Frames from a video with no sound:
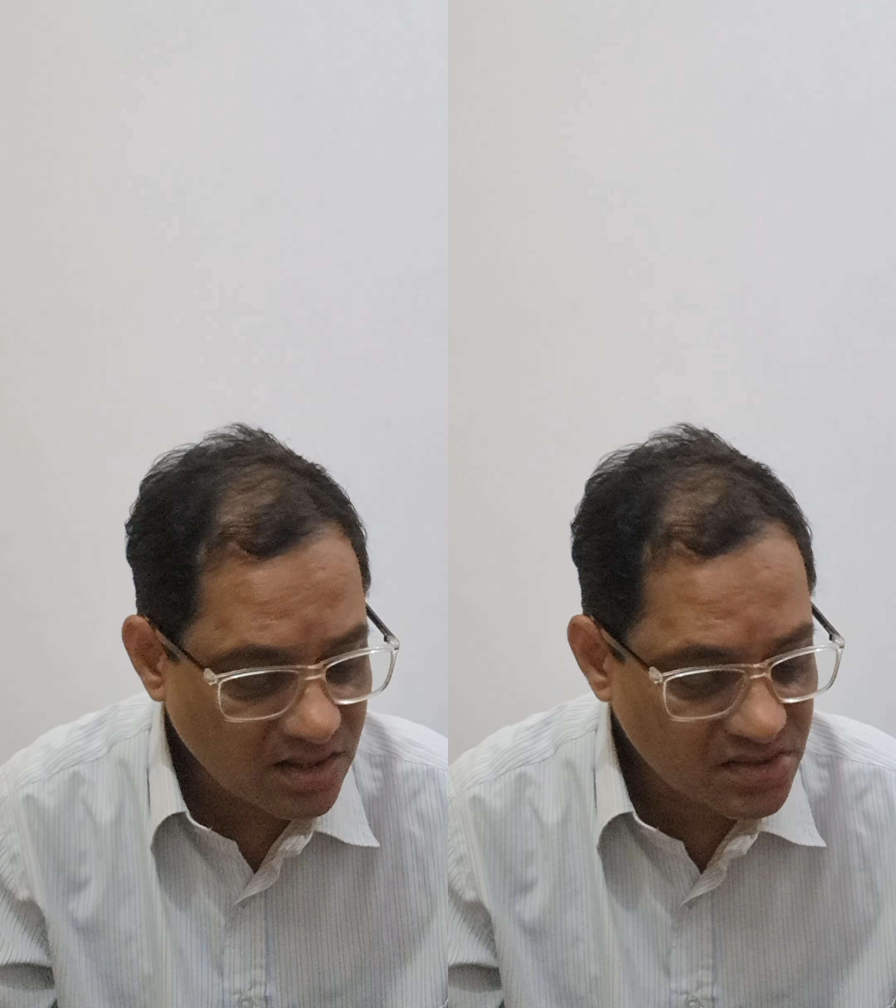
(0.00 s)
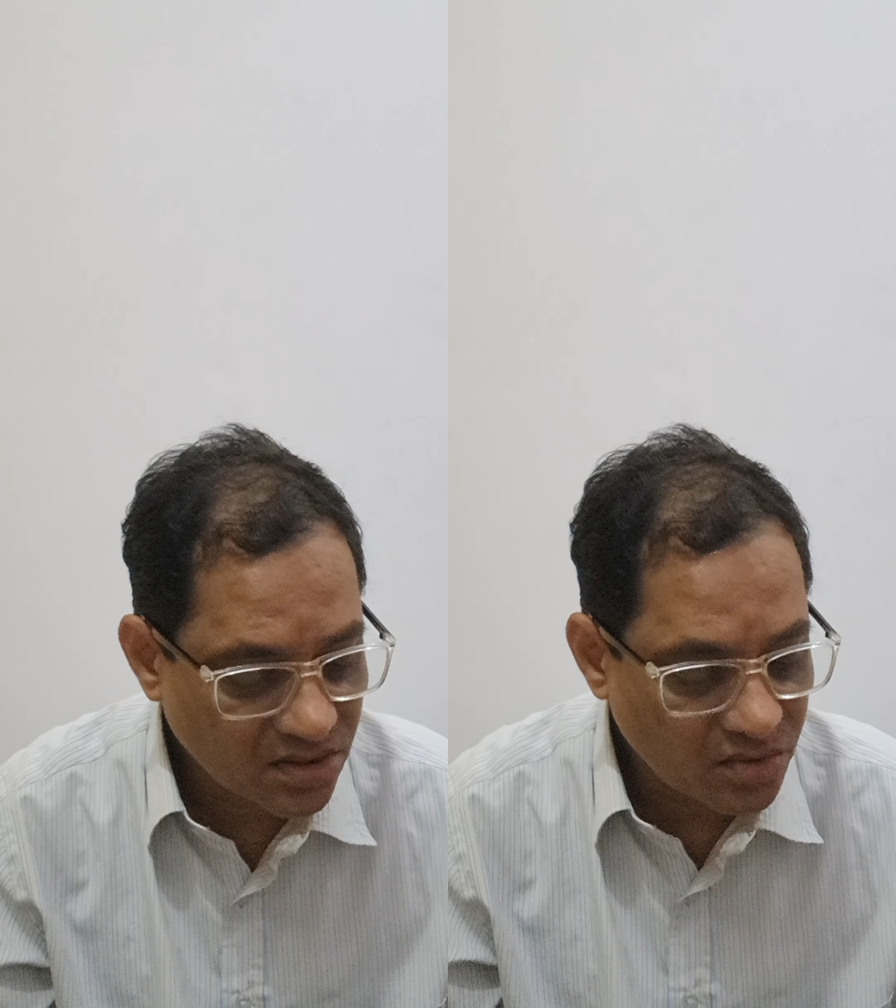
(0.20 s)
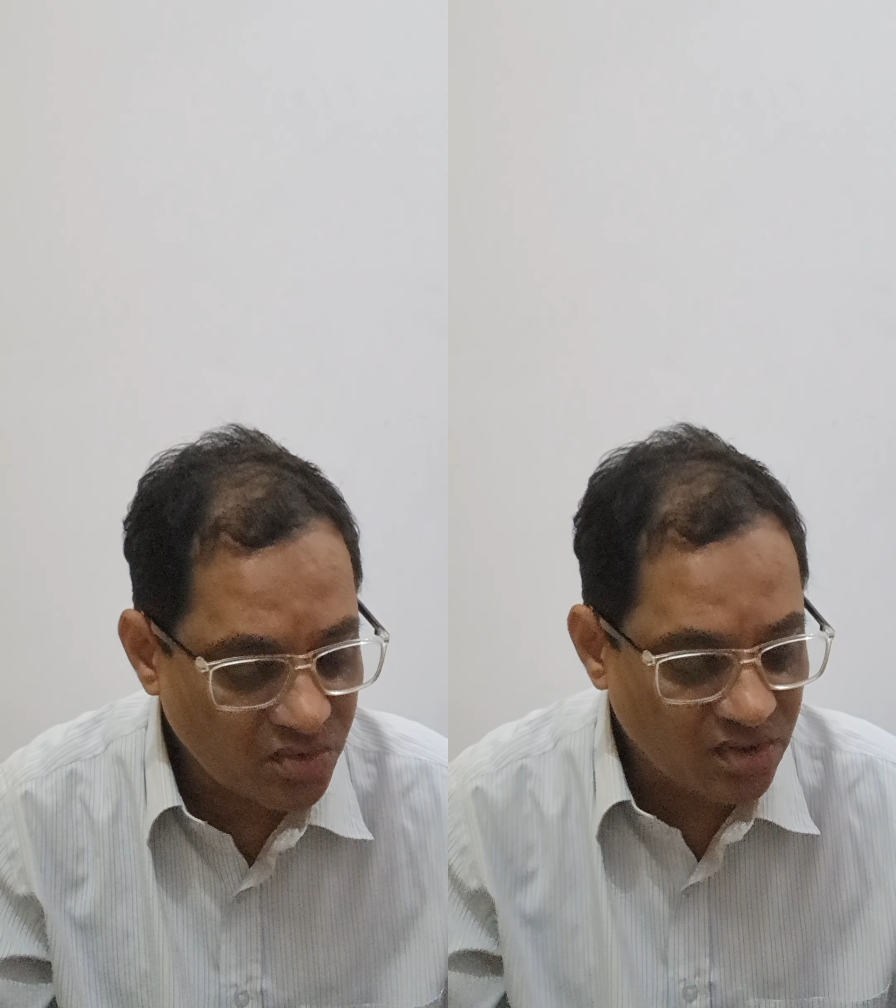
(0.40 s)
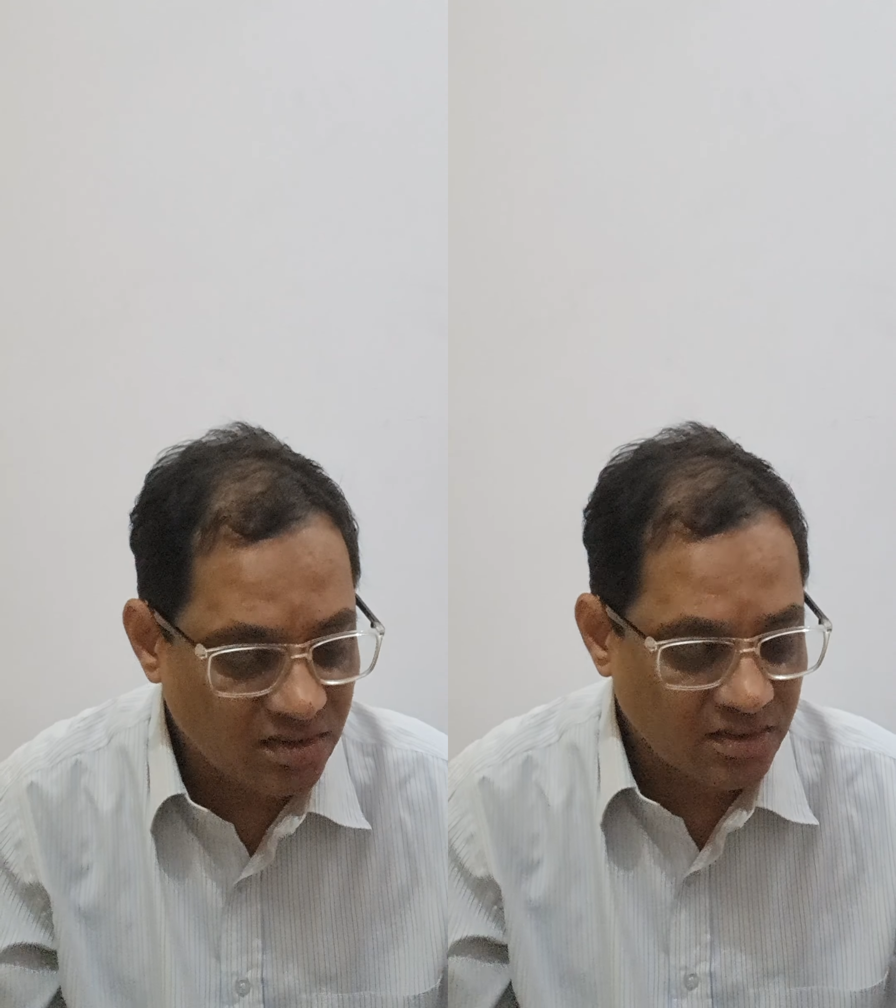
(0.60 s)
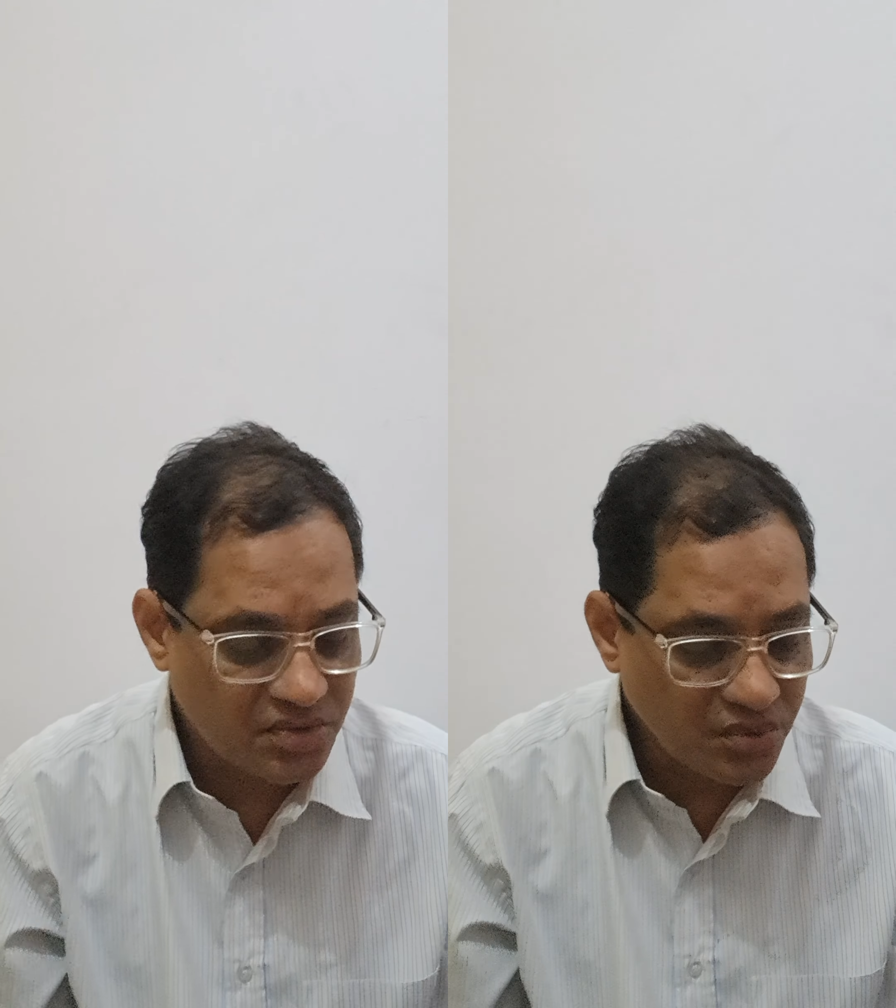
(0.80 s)
Charanugula,
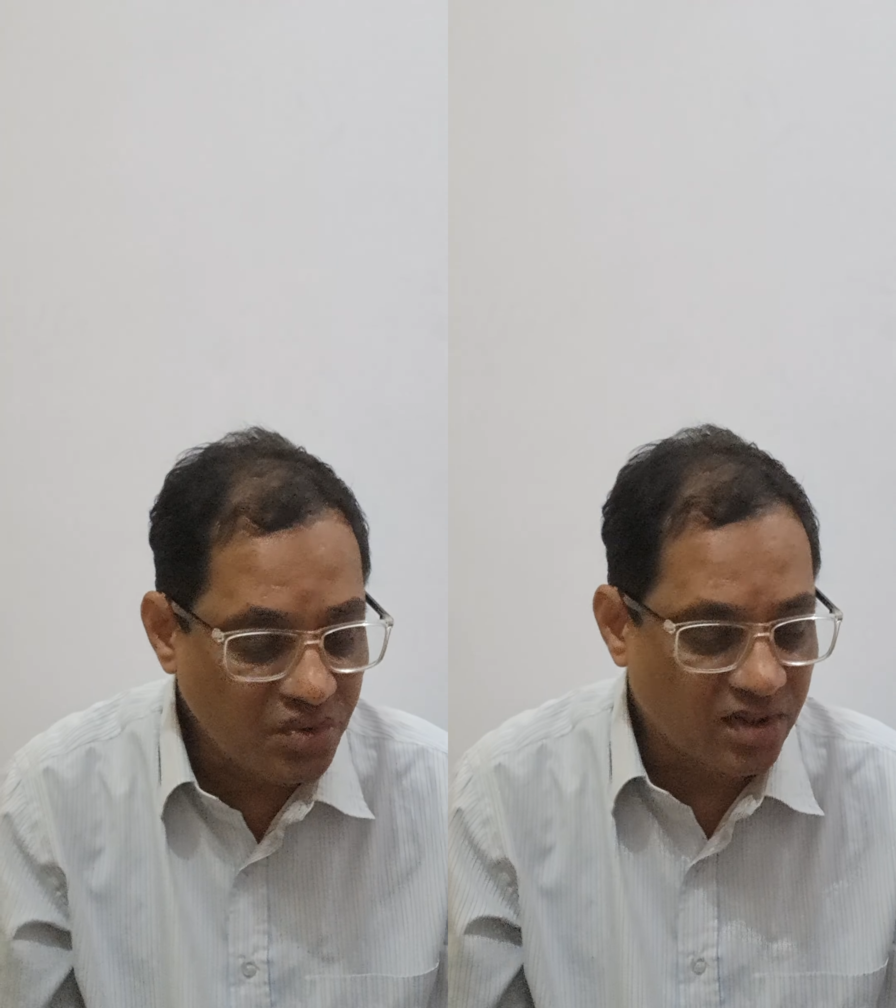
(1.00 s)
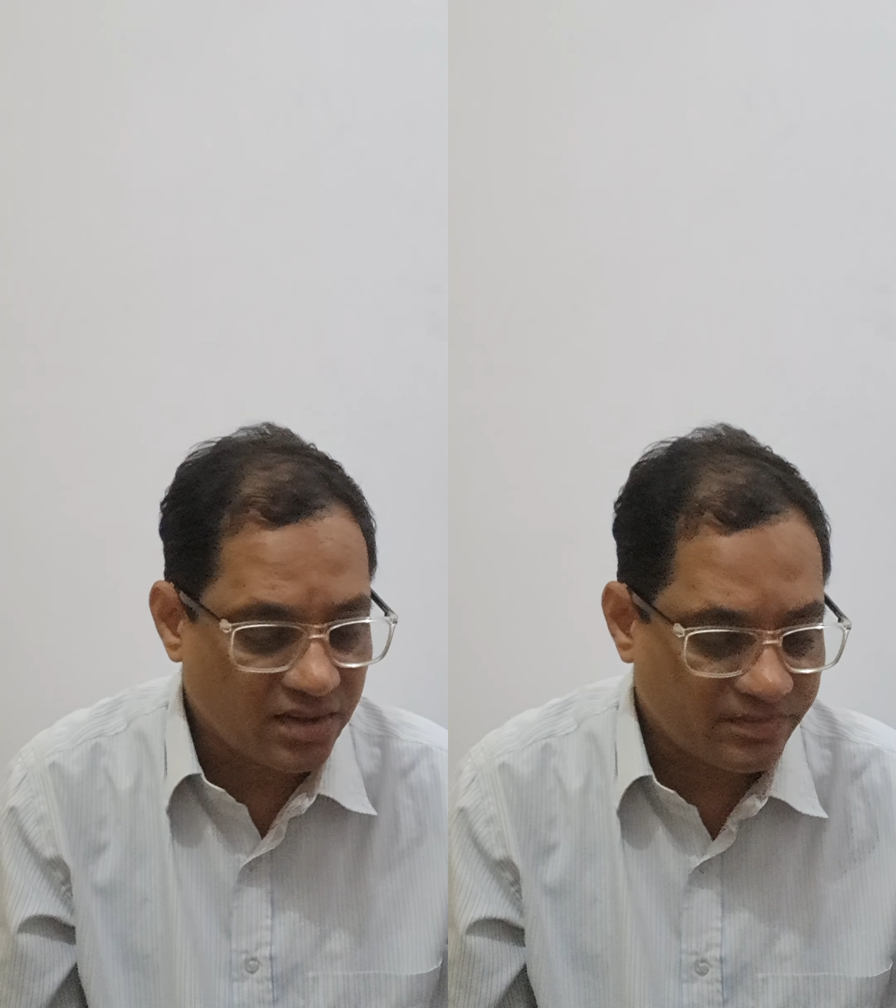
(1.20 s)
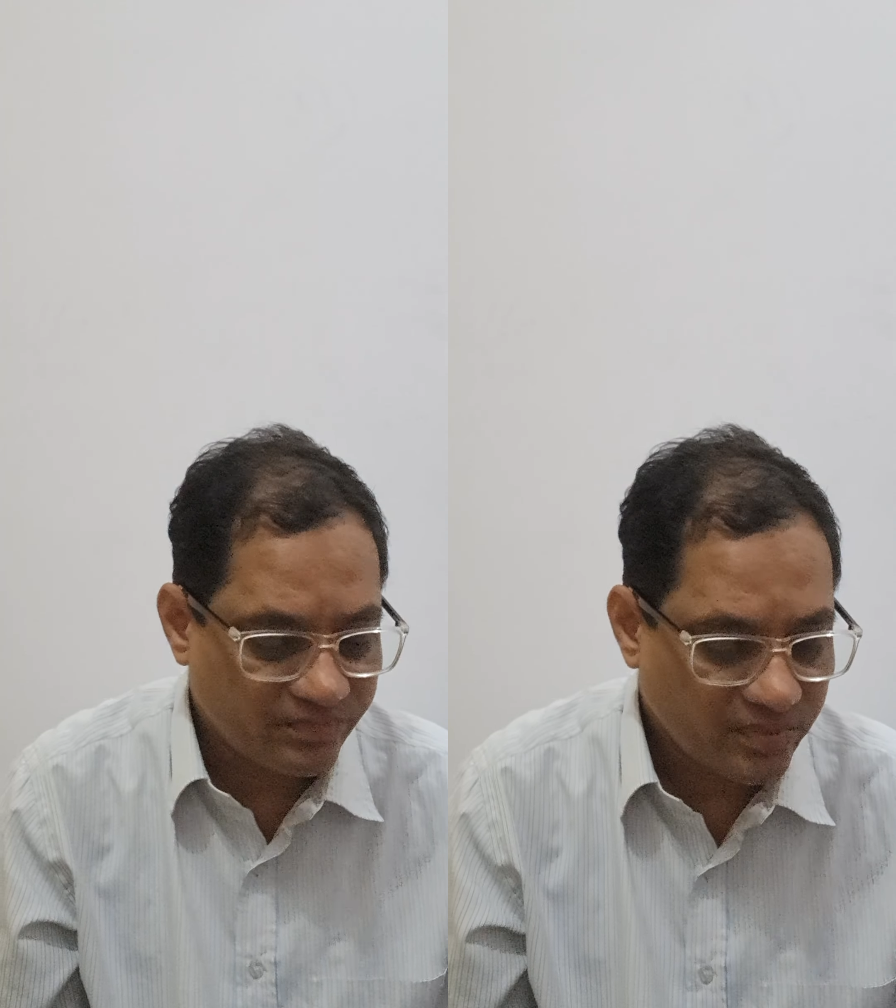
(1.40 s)
Yugula,